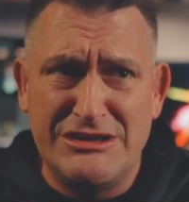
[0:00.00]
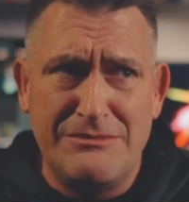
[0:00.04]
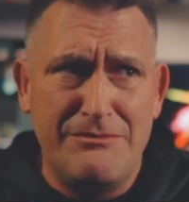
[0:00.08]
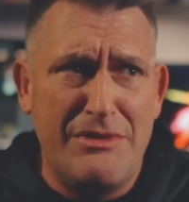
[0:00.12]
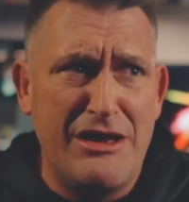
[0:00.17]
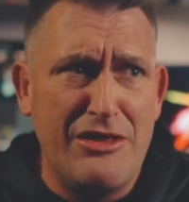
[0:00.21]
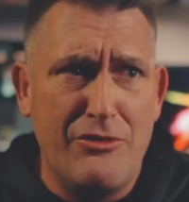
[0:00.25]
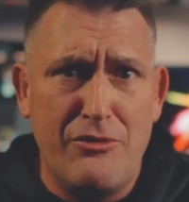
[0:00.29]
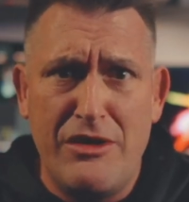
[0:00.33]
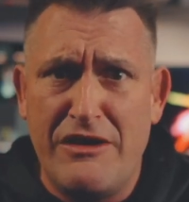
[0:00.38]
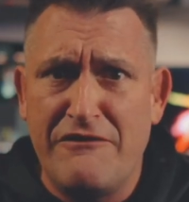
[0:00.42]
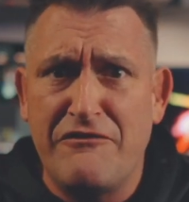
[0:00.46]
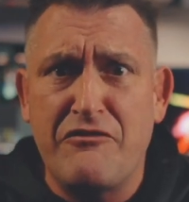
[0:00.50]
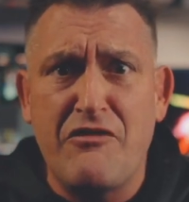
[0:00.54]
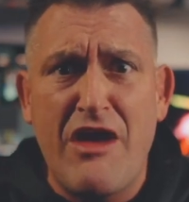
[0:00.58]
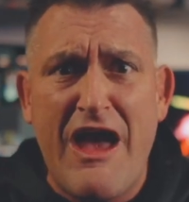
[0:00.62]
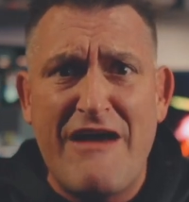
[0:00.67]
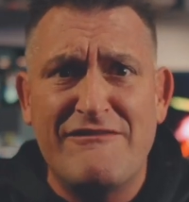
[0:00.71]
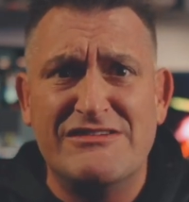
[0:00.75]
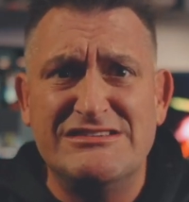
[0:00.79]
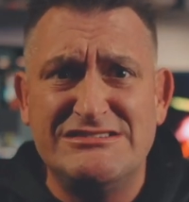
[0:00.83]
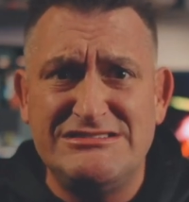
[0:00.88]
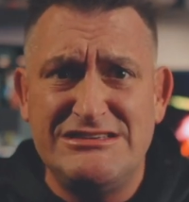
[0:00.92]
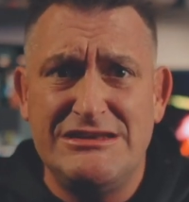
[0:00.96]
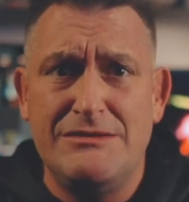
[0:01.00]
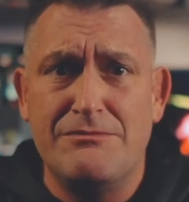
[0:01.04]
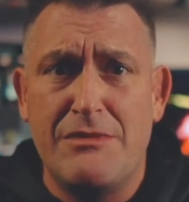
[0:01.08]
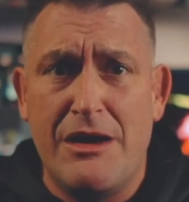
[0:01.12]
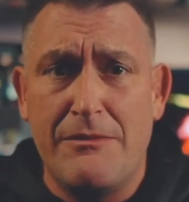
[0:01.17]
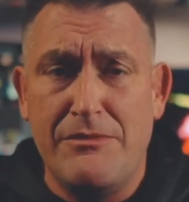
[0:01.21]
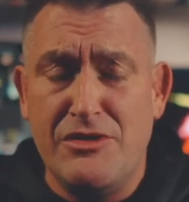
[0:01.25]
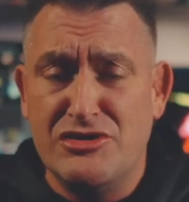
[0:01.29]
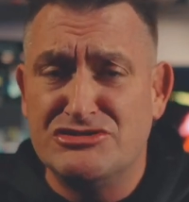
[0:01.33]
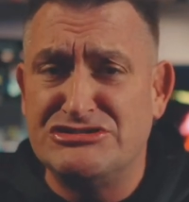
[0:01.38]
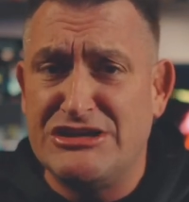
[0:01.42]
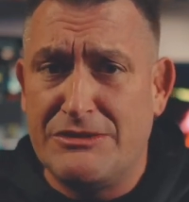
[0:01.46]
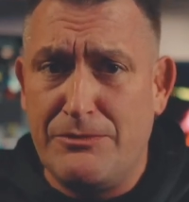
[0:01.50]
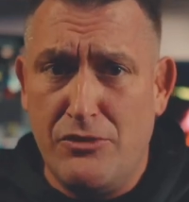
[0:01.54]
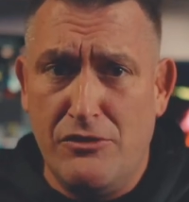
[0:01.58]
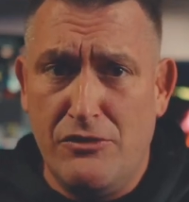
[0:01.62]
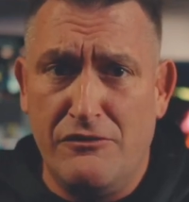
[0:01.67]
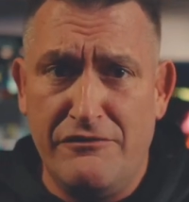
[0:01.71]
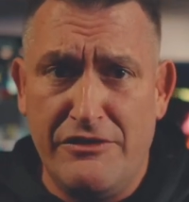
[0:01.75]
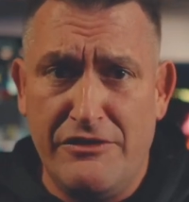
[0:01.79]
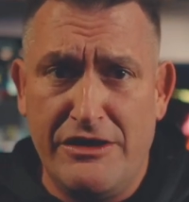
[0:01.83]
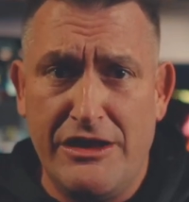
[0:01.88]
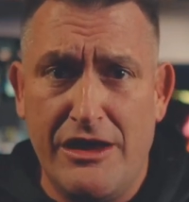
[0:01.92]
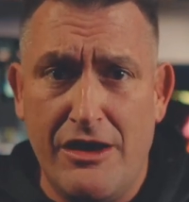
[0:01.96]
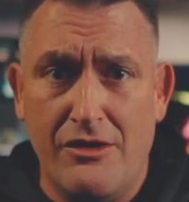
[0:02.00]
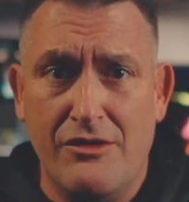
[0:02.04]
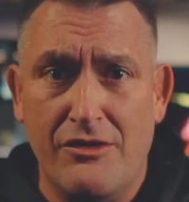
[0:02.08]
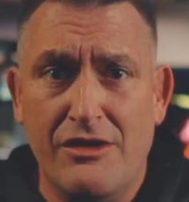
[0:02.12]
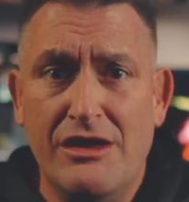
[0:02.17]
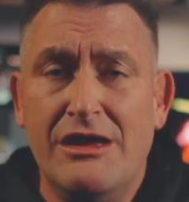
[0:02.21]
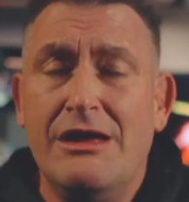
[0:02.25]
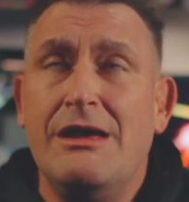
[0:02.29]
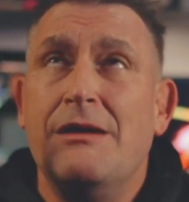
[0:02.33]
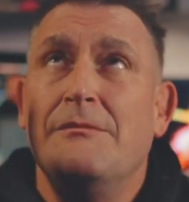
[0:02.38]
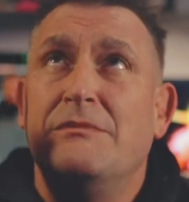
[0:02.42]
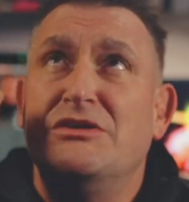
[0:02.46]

And by the way, if you haven't seen my music pool video,